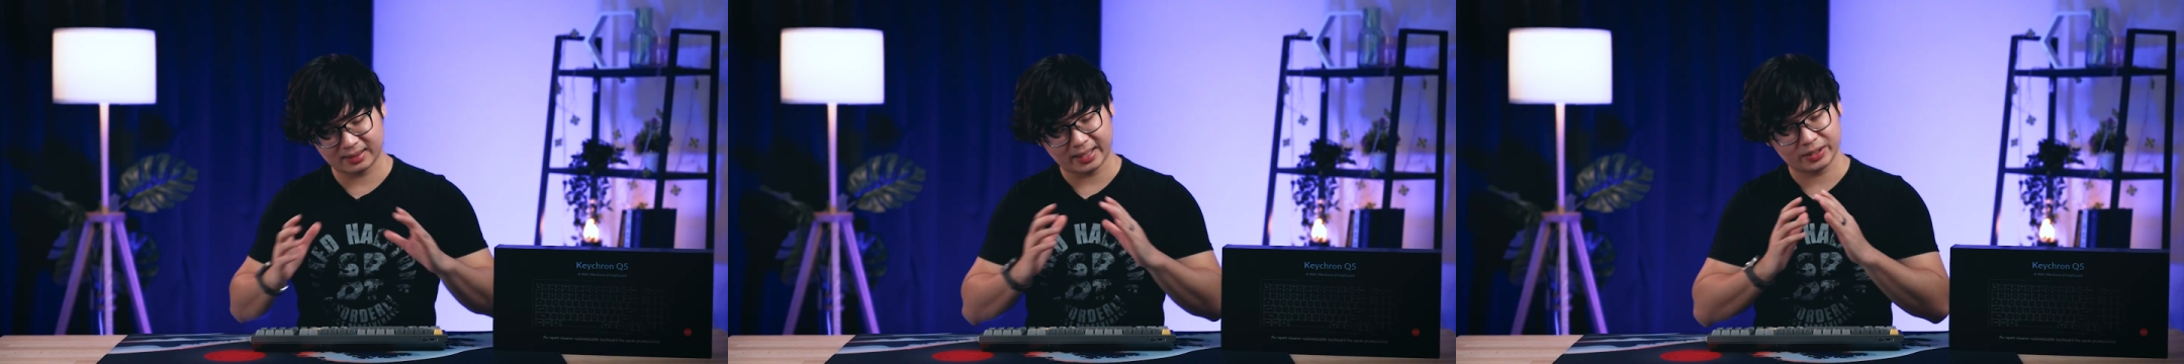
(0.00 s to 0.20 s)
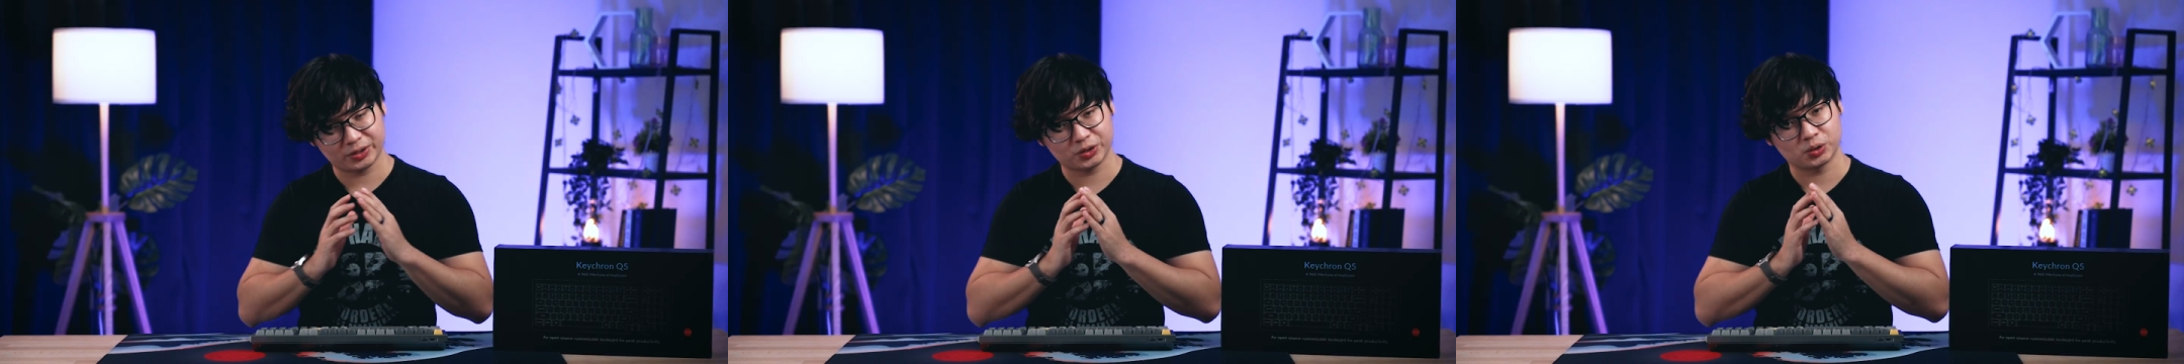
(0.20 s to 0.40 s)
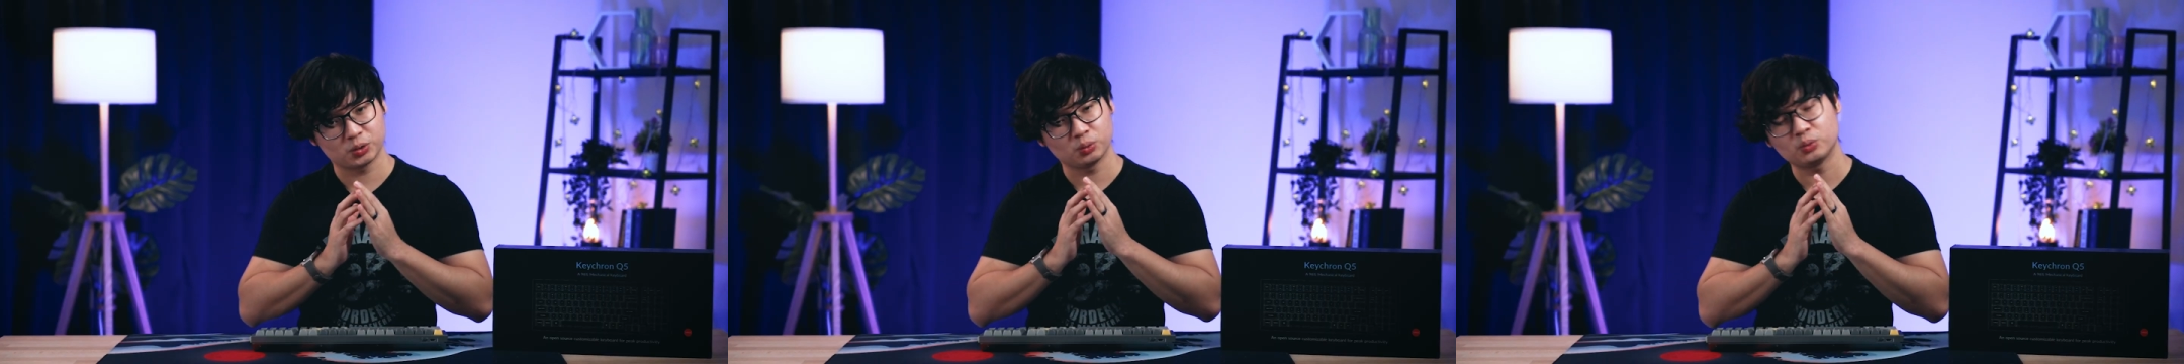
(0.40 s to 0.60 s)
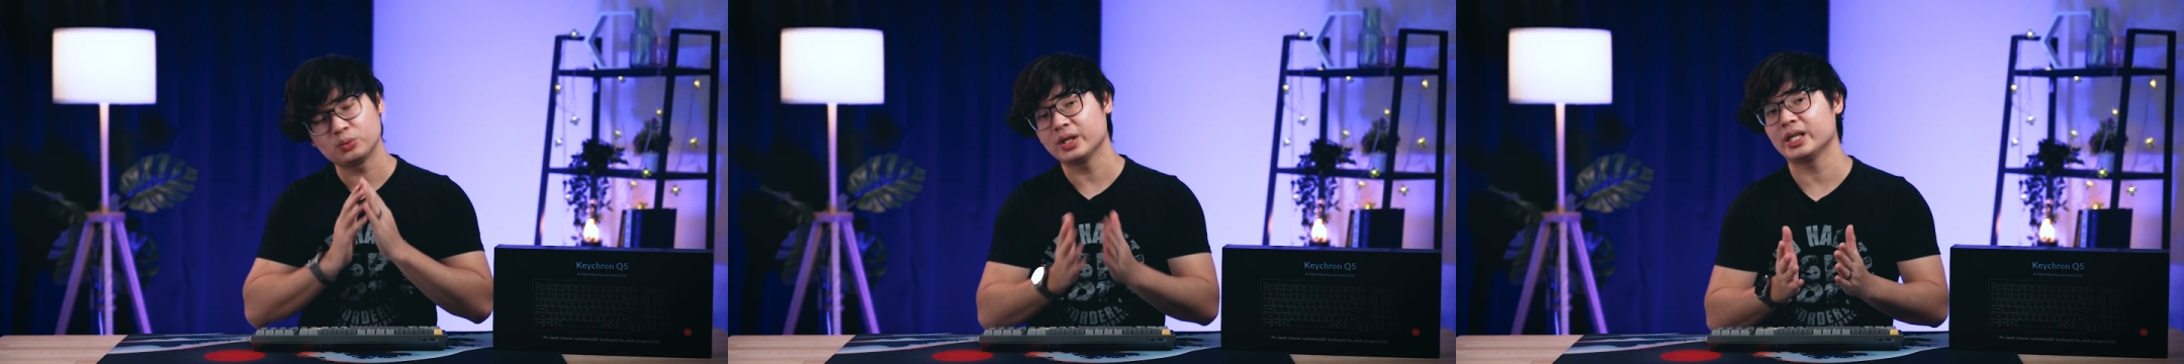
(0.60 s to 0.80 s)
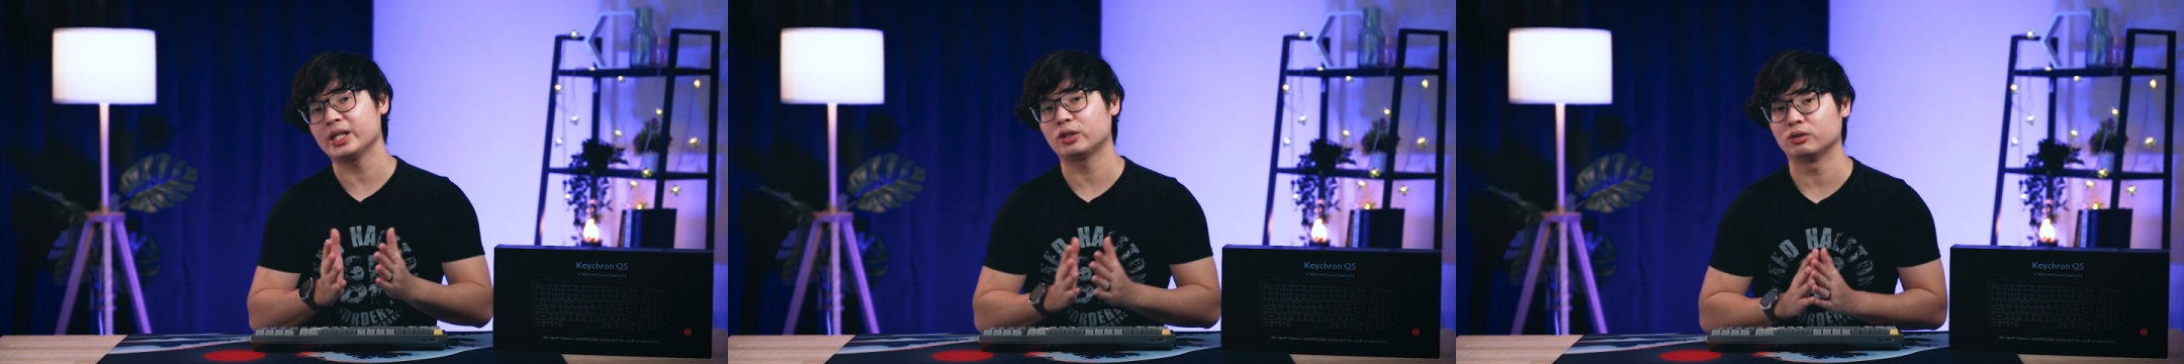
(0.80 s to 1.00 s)
that's
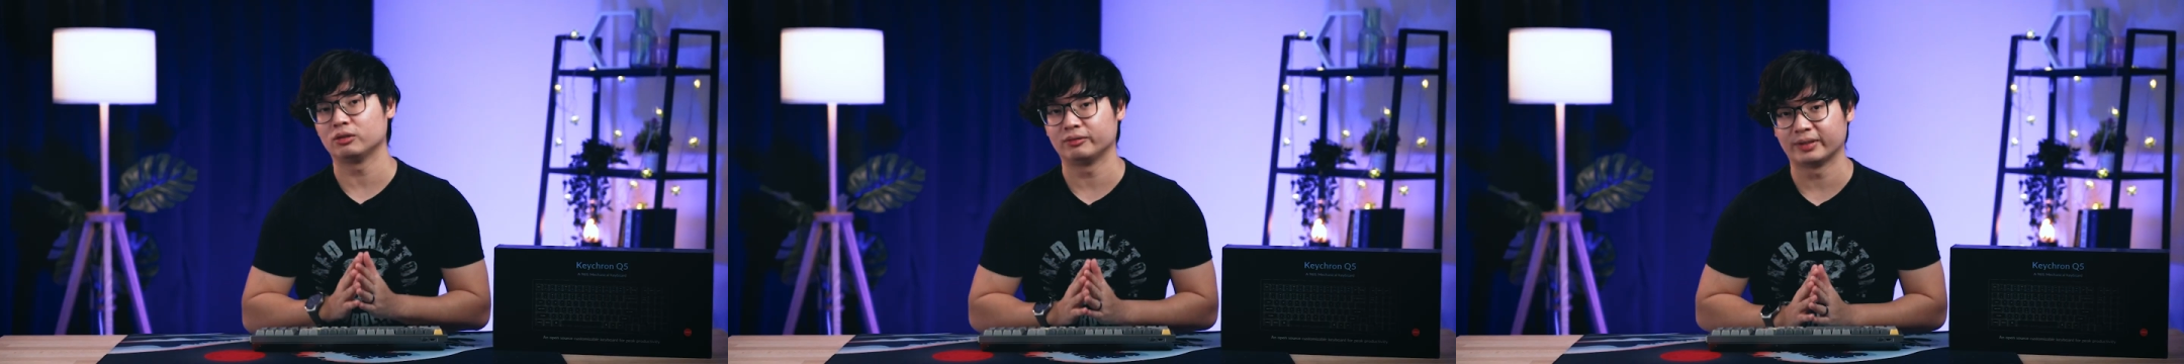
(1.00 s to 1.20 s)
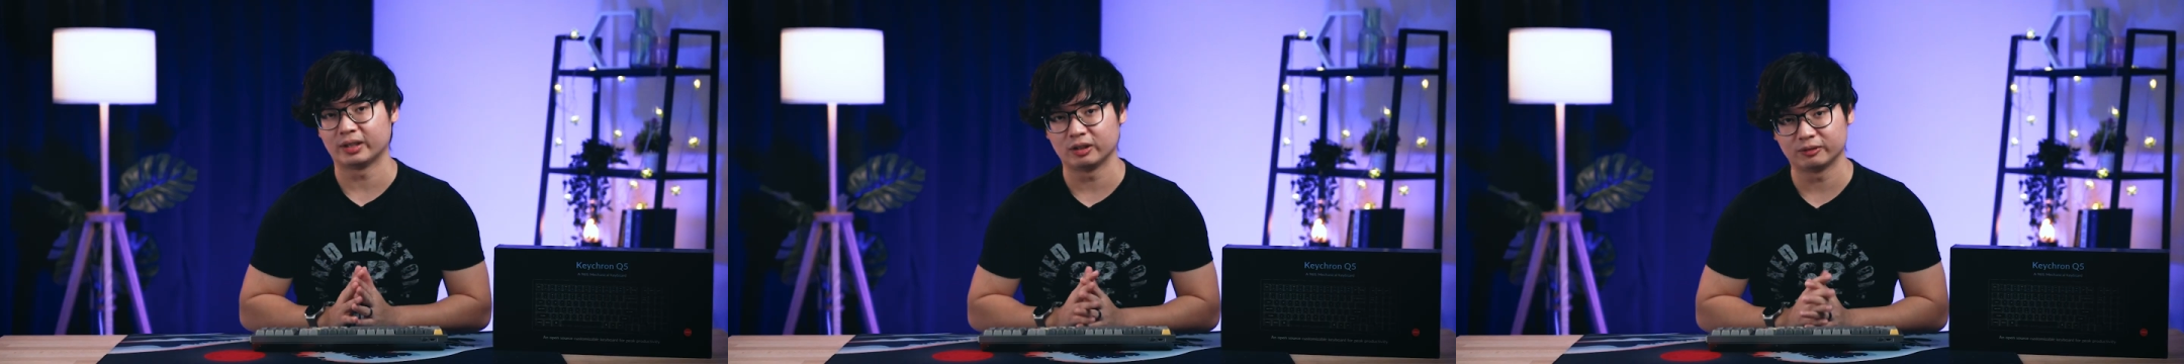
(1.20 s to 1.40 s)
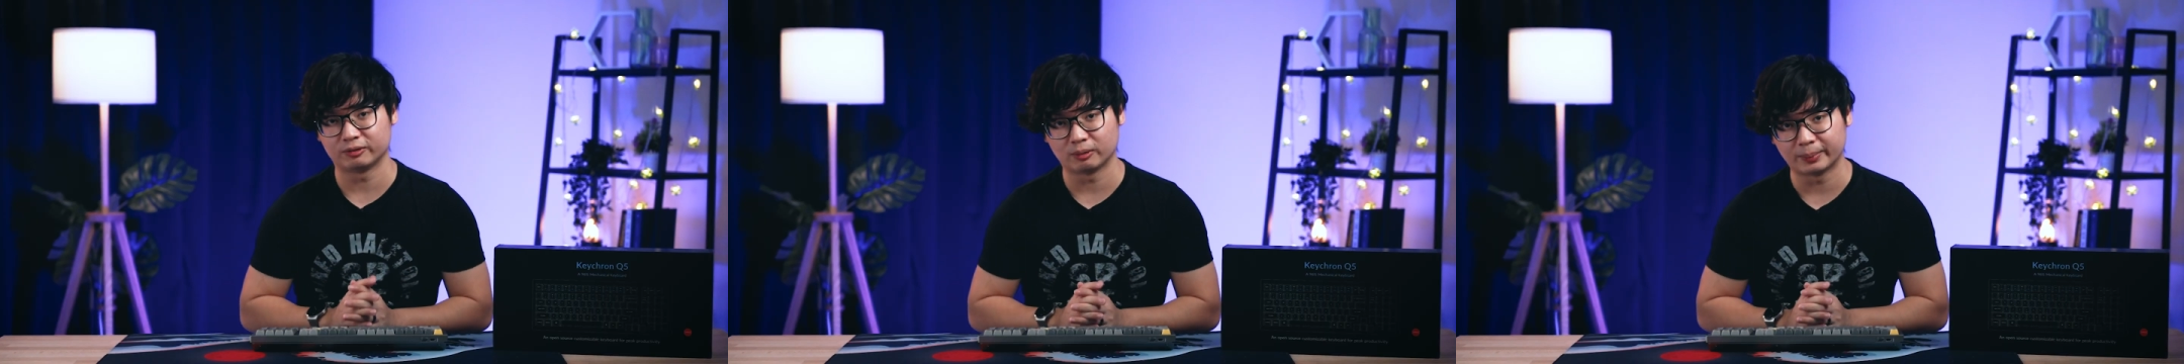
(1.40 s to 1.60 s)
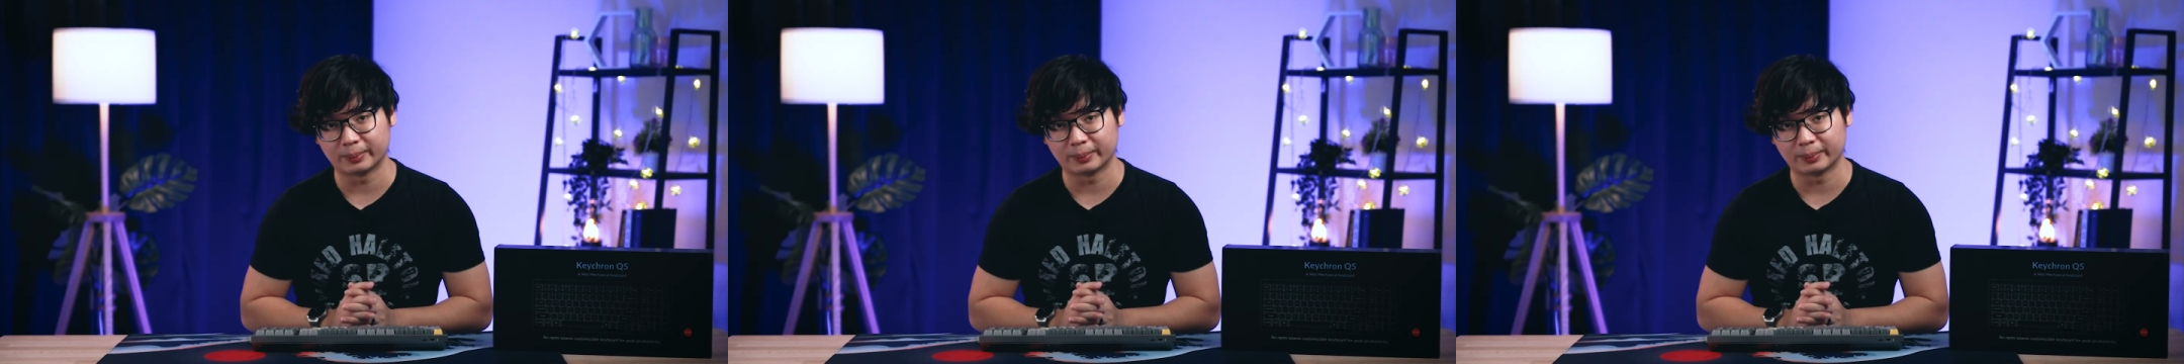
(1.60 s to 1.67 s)
really good value for